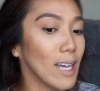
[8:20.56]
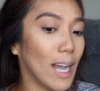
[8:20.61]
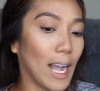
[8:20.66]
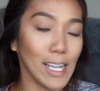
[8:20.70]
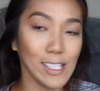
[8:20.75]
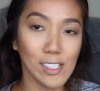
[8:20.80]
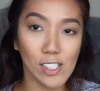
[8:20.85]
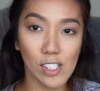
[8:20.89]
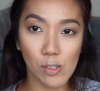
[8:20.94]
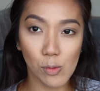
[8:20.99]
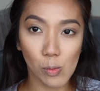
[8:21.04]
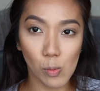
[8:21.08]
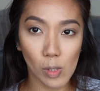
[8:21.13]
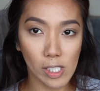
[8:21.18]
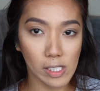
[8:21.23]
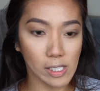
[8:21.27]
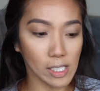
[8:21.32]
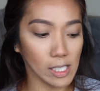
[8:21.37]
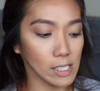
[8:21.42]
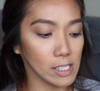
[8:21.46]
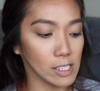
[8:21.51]
I just
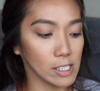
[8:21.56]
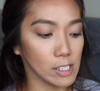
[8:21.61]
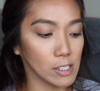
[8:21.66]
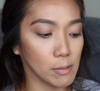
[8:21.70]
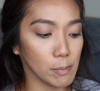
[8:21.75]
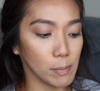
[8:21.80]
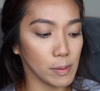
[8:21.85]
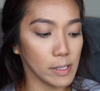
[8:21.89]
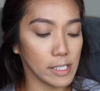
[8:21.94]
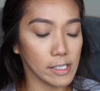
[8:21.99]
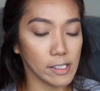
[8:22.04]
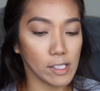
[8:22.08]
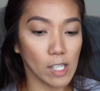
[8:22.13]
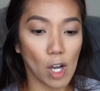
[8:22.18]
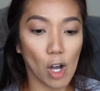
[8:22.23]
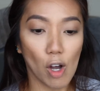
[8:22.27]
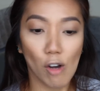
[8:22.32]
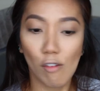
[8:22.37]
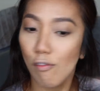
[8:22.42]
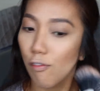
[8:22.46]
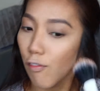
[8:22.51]
want a little bit
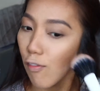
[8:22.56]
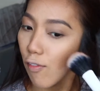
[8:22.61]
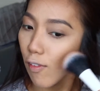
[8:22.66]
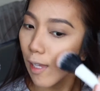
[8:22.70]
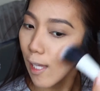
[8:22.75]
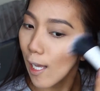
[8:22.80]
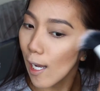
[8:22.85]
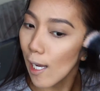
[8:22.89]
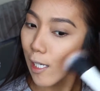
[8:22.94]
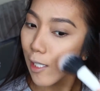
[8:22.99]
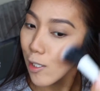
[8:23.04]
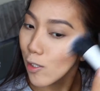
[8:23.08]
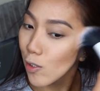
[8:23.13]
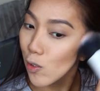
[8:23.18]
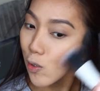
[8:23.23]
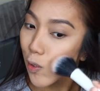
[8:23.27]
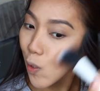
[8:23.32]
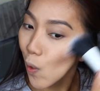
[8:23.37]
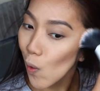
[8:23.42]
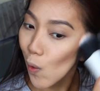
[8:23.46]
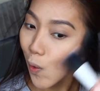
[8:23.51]
of flush.